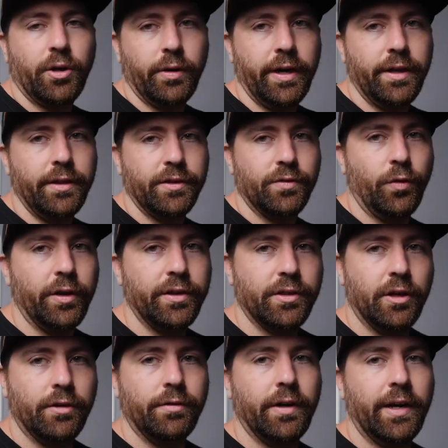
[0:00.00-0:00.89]
I created this
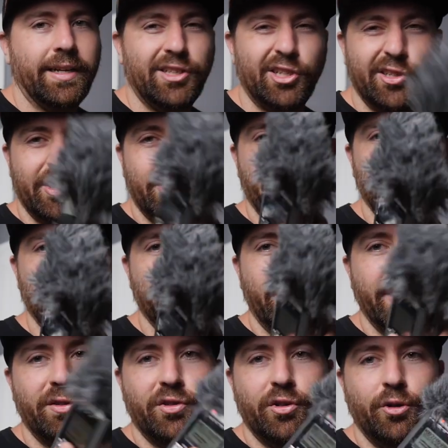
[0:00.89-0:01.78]
voiceover. I just used
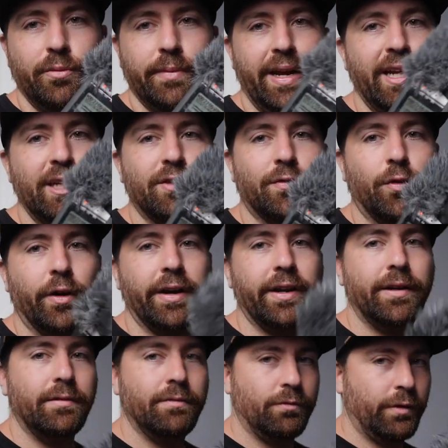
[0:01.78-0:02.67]
my Zoom
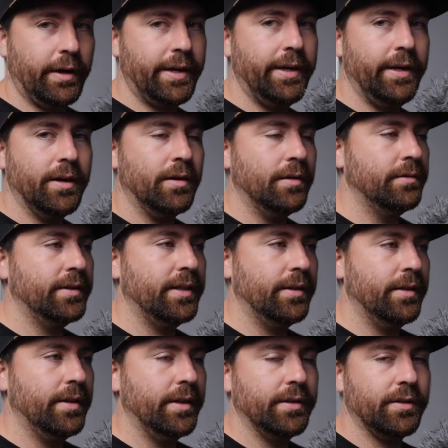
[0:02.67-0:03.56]
H4n right here,
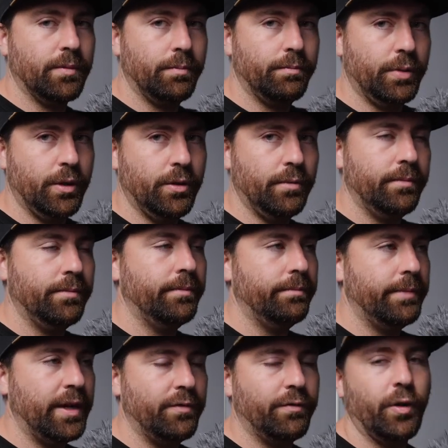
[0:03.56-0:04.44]
did this, boom,
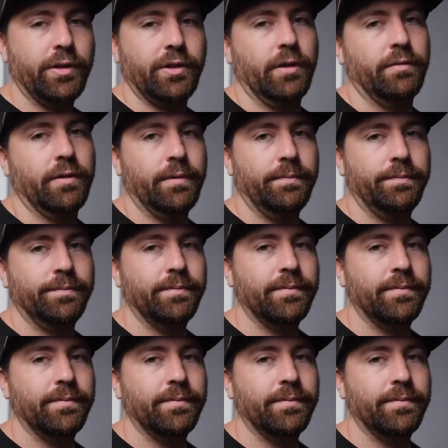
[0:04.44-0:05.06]
made a voiceover.